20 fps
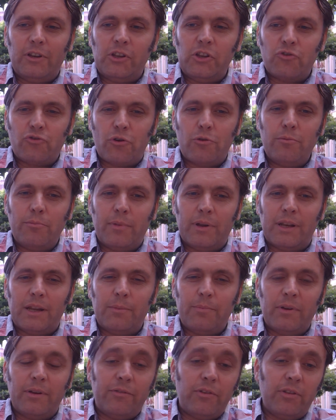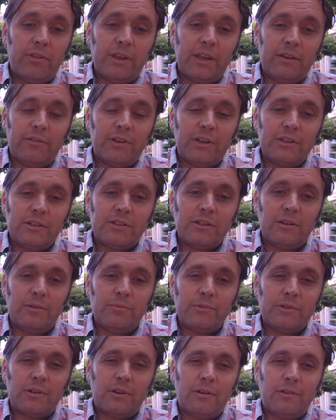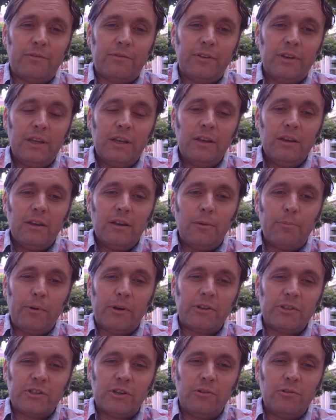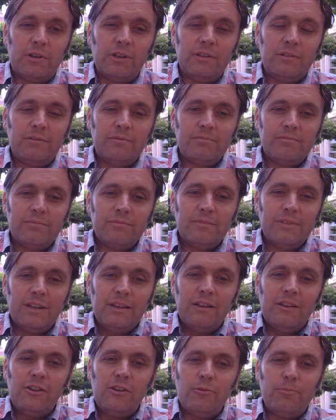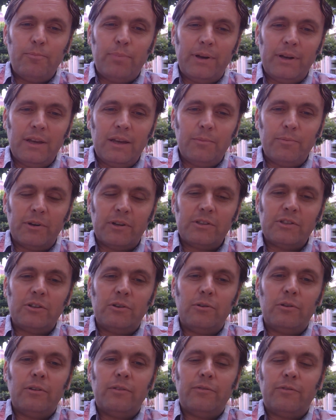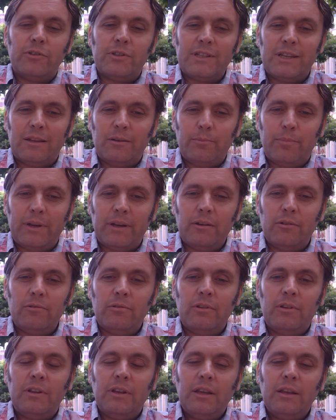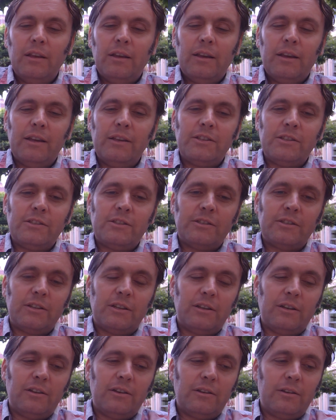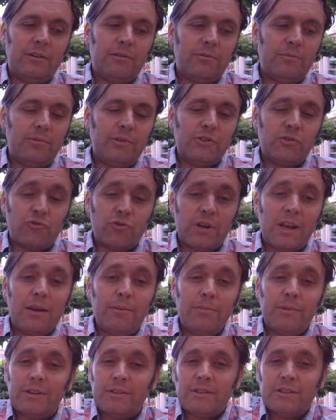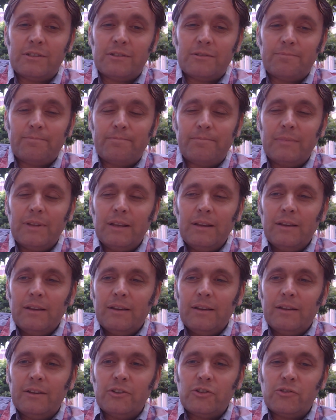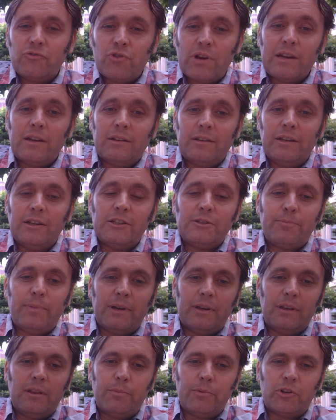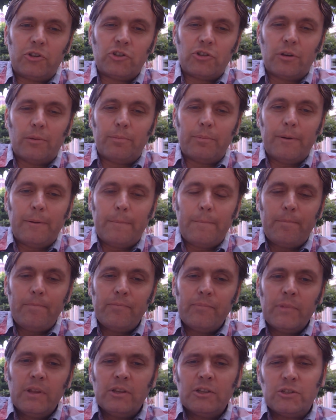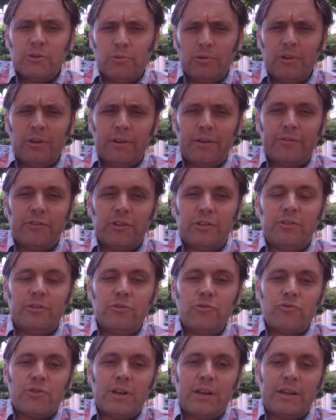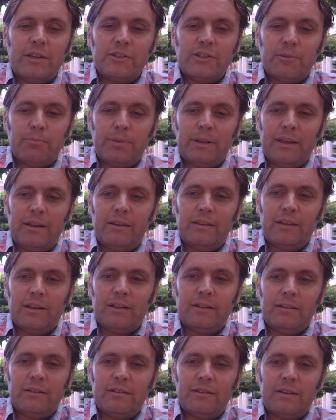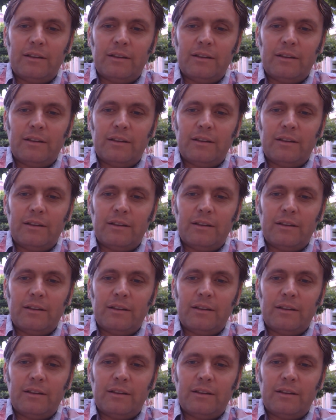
your own money, but if you think of it in terms of a book token, you buy a book token for £10. It's redeemed. It's recognised by the bookshop. So all you have to do really is apply that